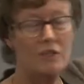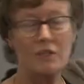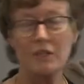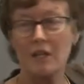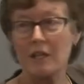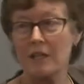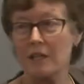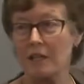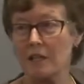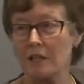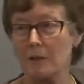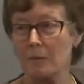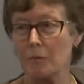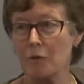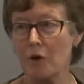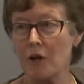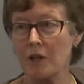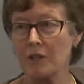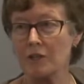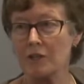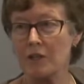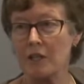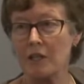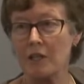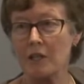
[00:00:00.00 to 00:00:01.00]
setting and the price
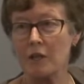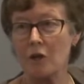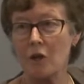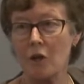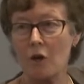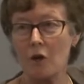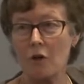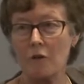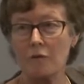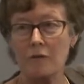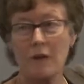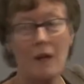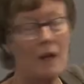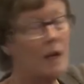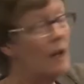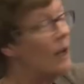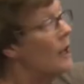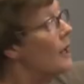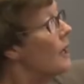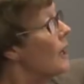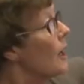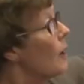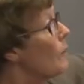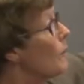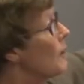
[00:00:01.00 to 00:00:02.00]
setting curve?
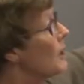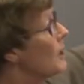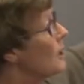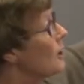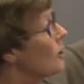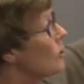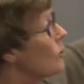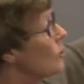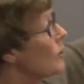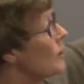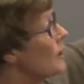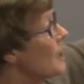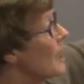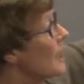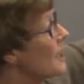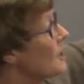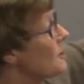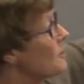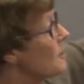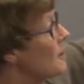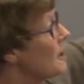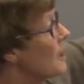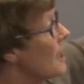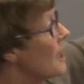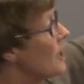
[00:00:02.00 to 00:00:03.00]
And we can look at
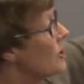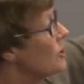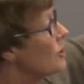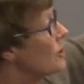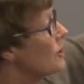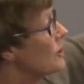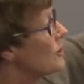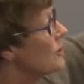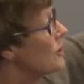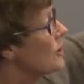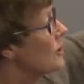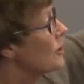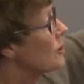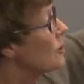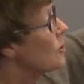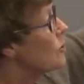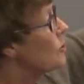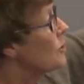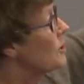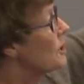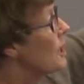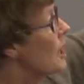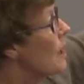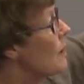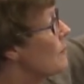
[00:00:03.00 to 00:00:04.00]
explanations that
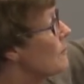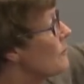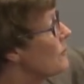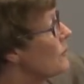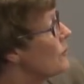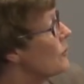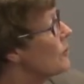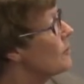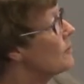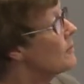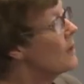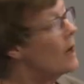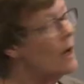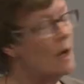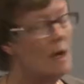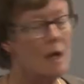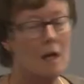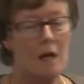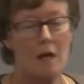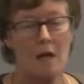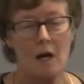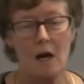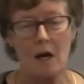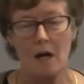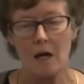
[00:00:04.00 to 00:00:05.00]
could come from,
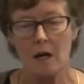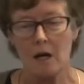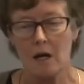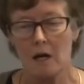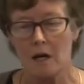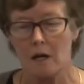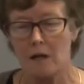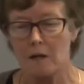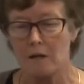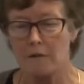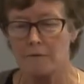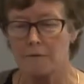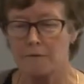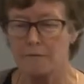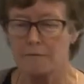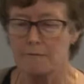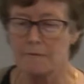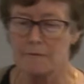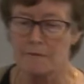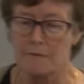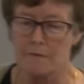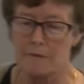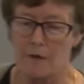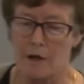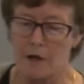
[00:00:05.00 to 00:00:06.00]
uh,
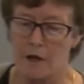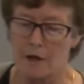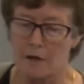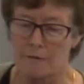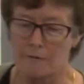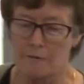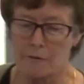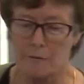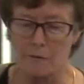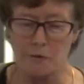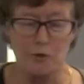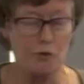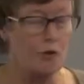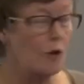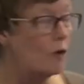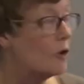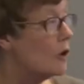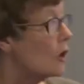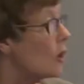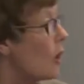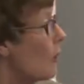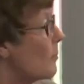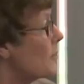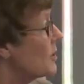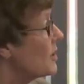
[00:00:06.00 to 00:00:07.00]
uh from stronger
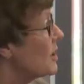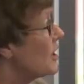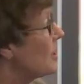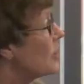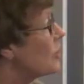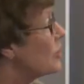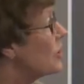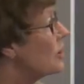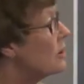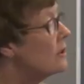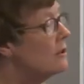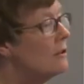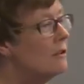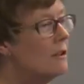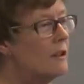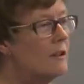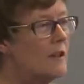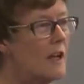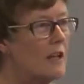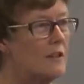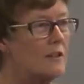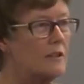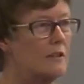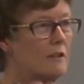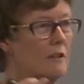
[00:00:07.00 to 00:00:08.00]
competition, and
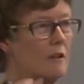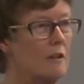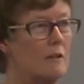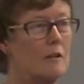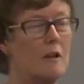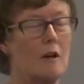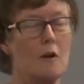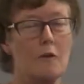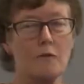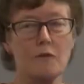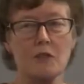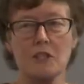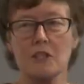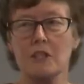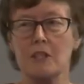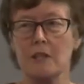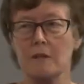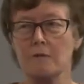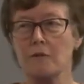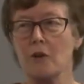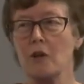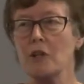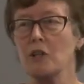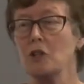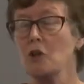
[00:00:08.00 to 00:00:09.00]
that's obviously a
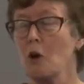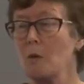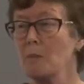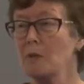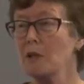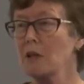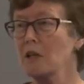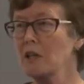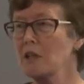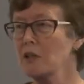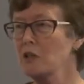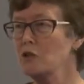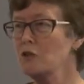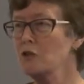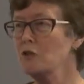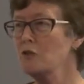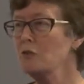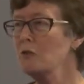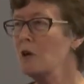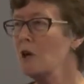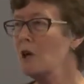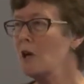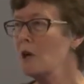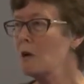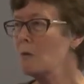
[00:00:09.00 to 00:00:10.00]
very topical issue
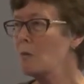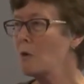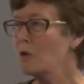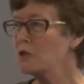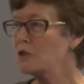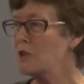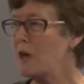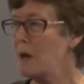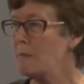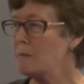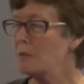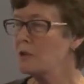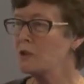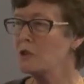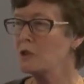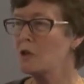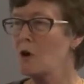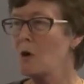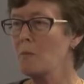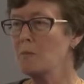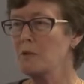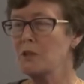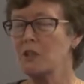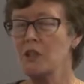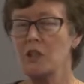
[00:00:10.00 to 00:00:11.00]
what's happened to
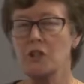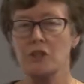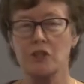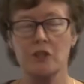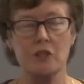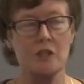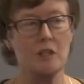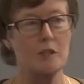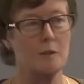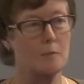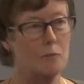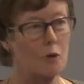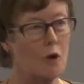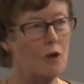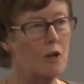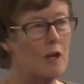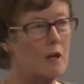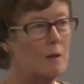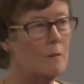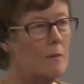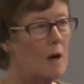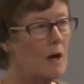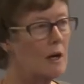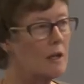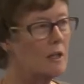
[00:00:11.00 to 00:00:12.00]
competition in the product
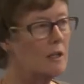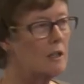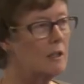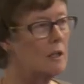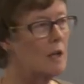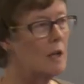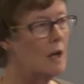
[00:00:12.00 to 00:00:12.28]
market